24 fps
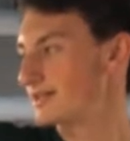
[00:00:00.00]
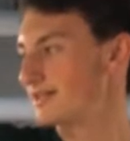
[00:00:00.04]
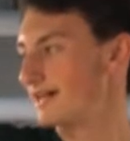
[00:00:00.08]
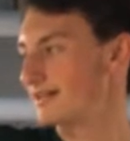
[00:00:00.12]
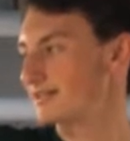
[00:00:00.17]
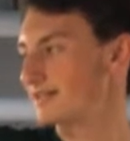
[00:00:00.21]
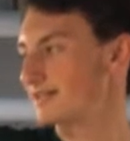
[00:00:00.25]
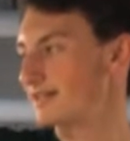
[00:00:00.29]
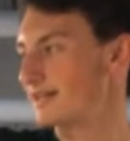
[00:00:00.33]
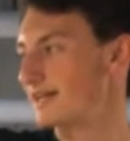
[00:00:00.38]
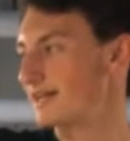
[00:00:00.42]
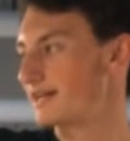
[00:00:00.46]

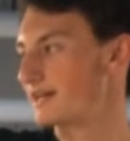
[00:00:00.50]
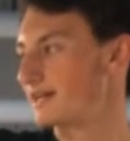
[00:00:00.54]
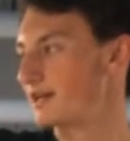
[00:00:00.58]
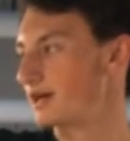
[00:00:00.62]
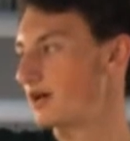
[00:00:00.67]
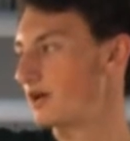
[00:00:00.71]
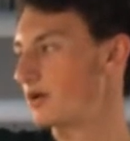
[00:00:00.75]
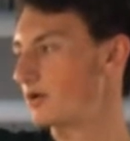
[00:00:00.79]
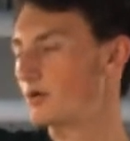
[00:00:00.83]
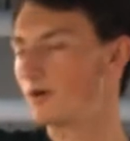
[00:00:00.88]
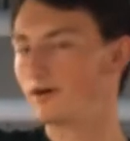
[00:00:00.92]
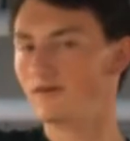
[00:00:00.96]
not to let
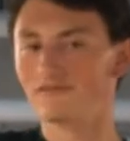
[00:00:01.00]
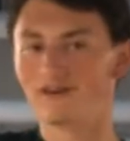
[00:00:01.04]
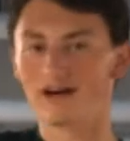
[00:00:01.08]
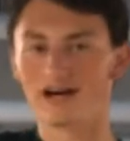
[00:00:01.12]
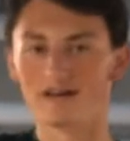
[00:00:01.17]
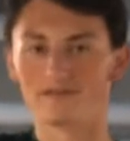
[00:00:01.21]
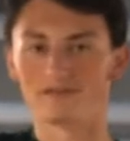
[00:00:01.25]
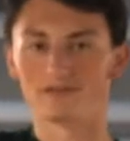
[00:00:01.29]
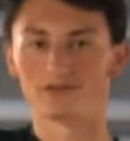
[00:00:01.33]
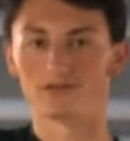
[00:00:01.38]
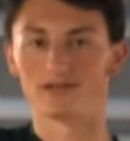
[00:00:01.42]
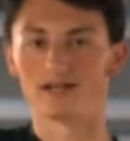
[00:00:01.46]
go of
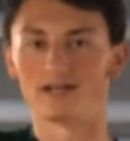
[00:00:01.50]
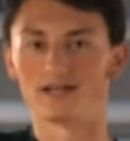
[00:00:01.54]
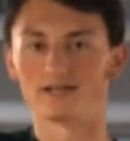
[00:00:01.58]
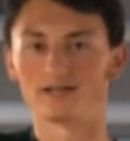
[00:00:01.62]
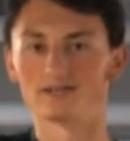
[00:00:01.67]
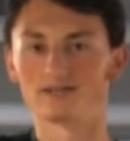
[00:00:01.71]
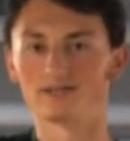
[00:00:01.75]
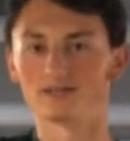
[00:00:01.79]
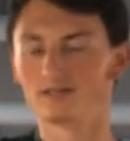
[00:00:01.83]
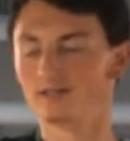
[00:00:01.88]
either end.